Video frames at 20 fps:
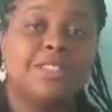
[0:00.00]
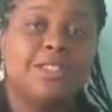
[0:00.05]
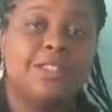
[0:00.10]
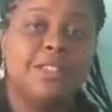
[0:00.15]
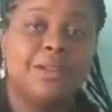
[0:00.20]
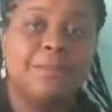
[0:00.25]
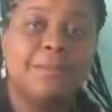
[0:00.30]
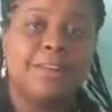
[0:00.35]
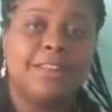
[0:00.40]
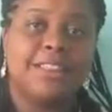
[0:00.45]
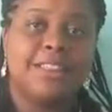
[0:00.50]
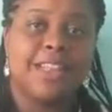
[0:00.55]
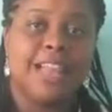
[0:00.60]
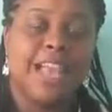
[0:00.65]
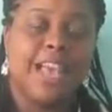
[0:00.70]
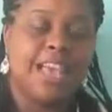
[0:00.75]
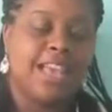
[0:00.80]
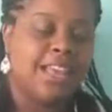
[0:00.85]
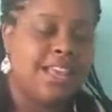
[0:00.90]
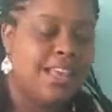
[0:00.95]
cool about
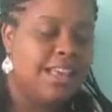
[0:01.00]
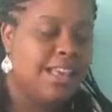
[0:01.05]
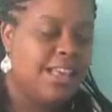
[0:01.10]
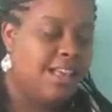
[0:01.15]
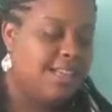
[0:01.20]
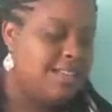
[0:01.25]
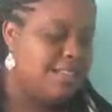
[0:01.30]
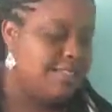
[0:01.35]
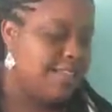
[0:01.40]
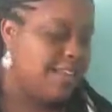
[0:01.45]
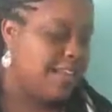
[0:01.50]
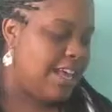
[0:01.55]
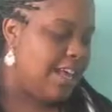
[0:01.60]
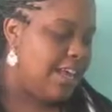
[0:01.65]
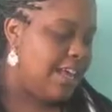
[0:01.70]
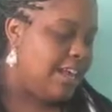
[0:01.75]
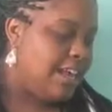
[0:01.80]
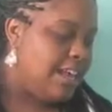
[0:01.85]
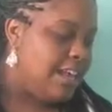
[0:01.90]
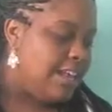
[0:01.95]
that is
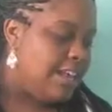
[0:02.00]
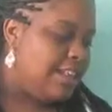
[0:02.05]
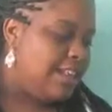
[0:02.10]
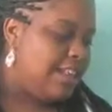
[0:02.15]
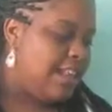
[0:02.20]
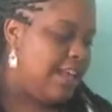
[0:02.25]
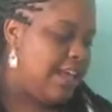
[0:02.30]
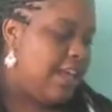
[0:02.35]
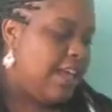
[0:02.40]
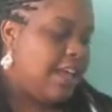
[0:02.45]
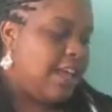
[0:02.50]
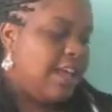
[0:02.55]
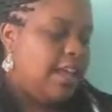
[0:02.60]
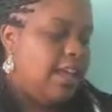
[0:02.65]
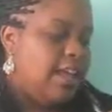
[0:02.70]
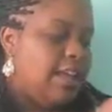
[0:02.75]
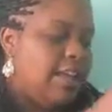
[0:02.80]
that they